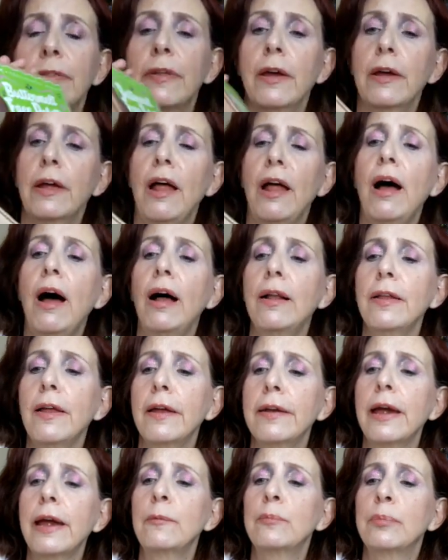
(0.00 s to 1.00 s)
the
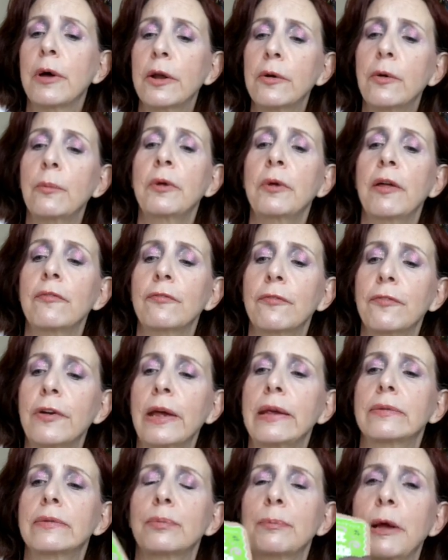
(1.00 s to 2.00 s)
Holiday Buttermelt
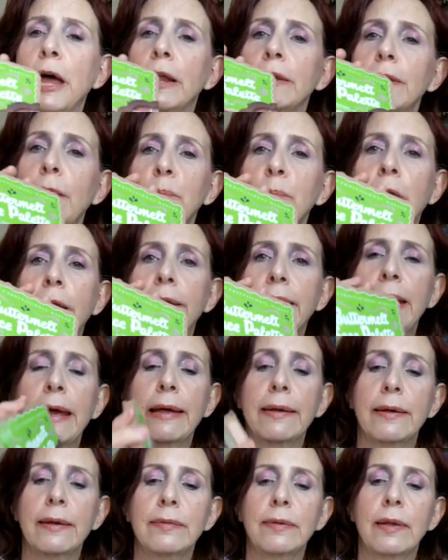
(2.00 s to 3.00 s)
Face Palette by
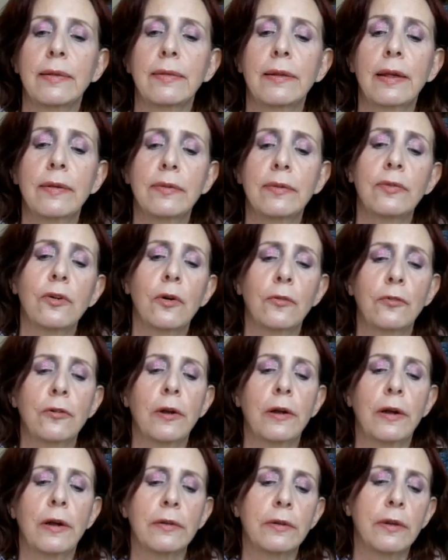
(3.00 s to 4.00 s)
NYX, and this is
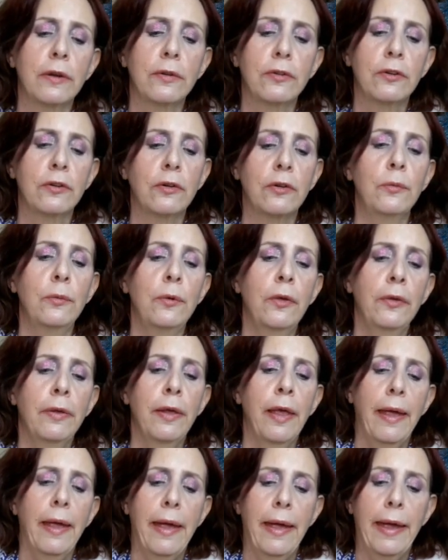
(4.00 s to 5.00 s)
over at Altitude.
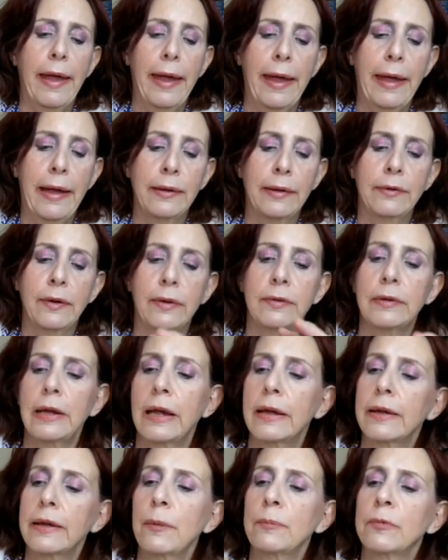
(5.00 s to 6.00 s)
And
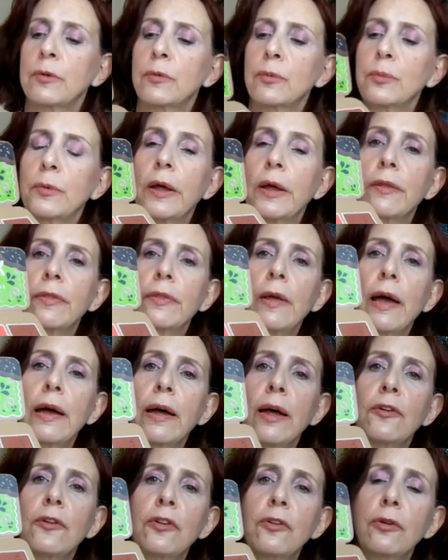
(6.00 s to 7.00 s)
it comes with
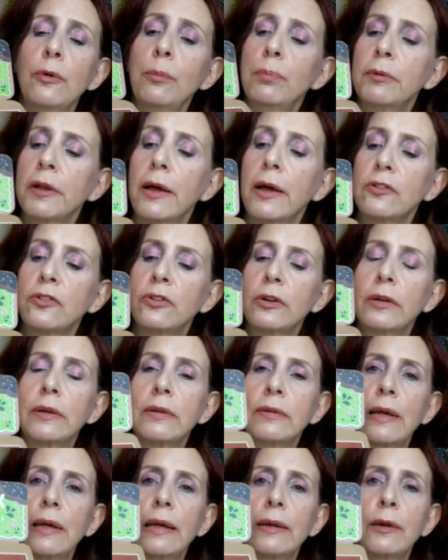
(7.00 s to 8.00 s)
uh, two
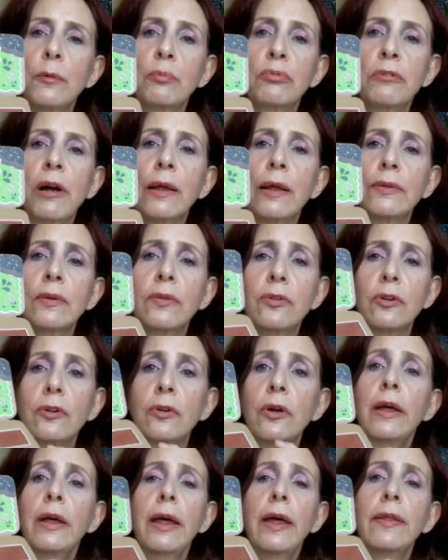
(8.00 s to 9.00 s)
blushes and a
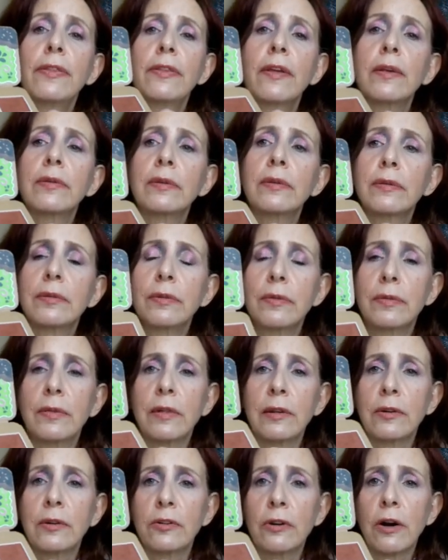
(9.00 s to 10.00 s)
bronzer. This is
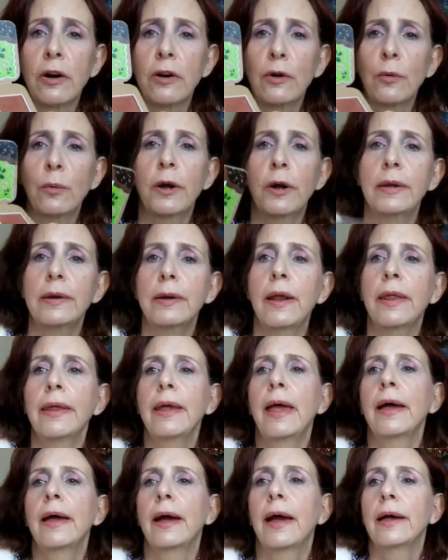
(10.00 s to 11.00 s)
the dark one.
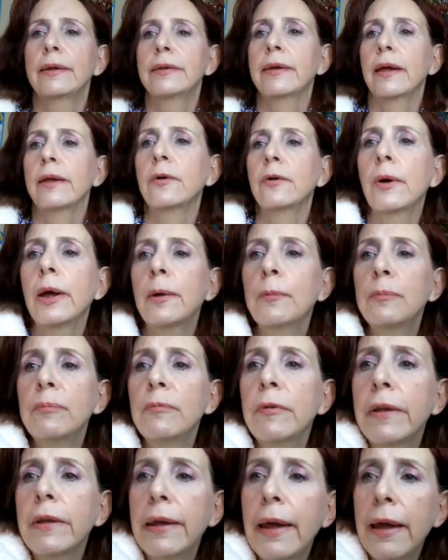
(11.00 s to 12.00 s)
I did go ahead
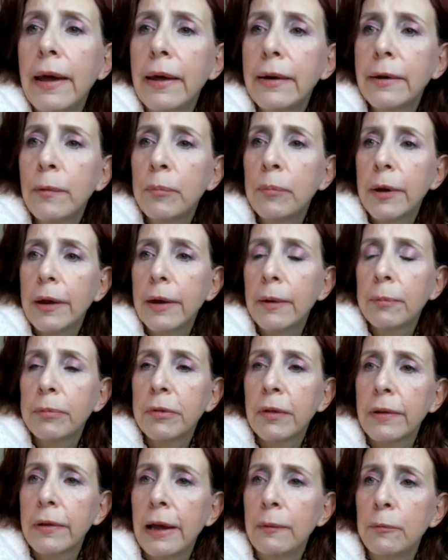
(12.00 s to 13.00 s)
and pick up
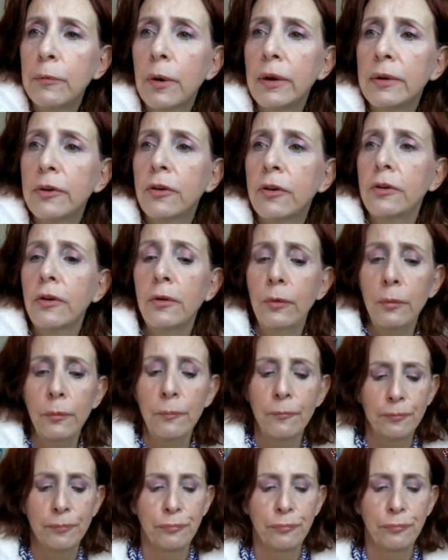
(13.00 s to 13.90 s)
the light one too.